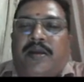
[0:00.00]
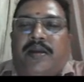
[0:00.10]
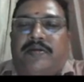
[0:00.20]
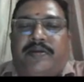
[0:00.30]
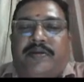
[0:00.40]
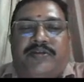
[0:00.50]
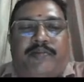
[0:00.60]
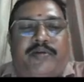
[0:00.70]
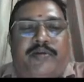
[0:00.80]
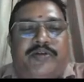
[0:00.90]
Now this
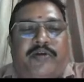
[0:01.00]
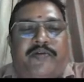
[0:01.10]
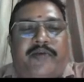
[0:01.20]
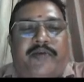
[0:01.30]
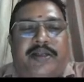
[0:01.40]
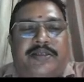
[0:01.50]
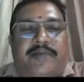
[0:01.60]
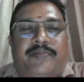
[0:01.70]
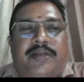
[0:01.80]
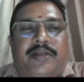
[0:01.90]
about softwares,
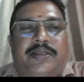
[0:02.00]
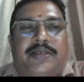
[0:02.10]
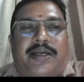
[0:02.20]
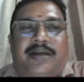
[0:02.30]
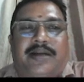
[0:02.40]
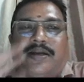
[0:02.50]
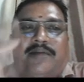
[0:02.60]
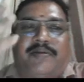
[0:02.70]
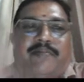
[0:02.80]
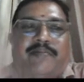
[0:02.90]
that is the second
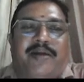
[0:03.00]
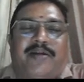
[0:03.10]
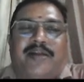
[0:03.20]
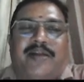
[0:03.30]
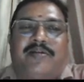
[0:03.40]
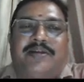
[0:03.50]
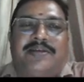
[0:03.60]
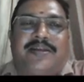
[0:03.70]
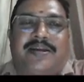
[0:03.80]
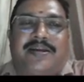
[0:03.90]
term,
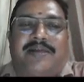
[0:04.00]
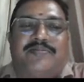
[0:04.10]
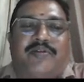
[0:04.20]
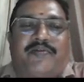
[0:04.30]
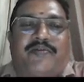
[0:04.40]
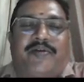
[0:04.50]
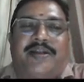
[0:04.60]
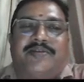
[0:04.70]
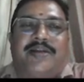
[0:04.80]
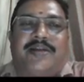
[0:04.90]
biotechnology. Then comes
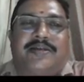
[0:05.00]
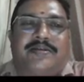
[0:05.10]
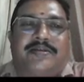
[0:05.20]
software as well as